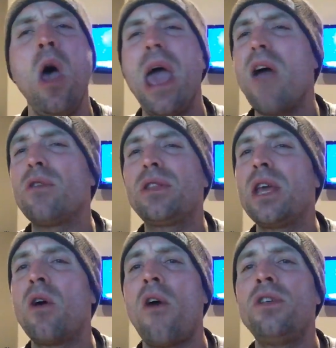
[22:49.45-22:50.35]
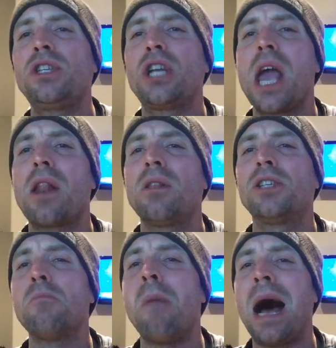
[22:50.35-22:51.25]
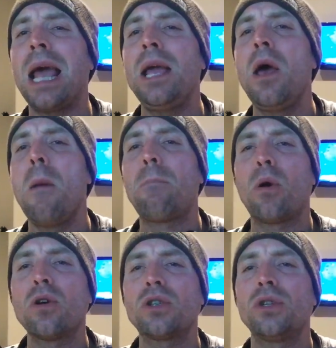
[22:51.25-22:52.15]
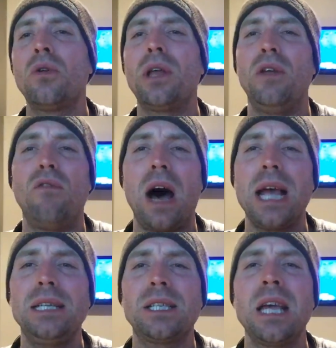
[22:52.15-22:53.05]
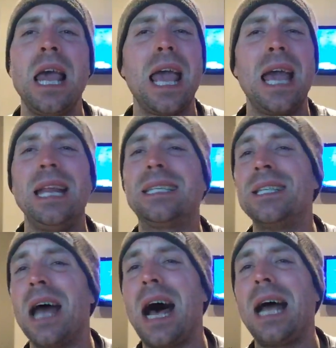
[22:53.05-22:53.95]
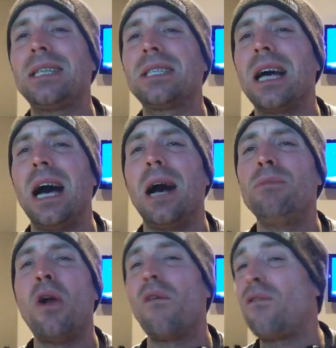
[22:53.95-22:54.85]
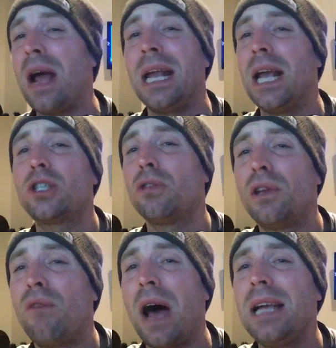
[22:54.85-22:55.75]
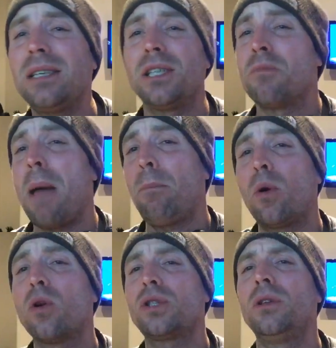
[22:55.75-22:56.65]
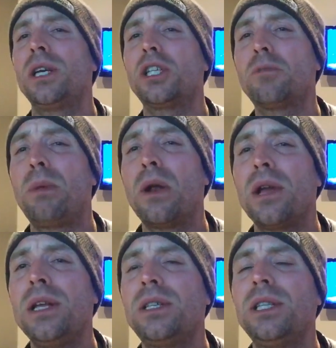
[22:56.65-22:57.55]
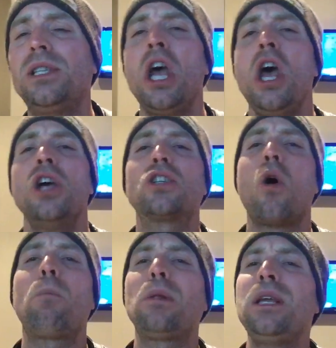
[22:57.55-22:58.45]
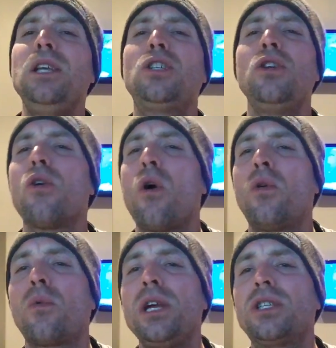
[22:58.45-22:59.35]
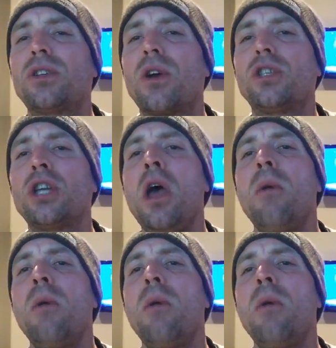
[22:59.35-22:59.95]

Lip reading: Everything on this channel is my personal advice. And it's not, financial advice. It's my personal experiences. So please do your own research.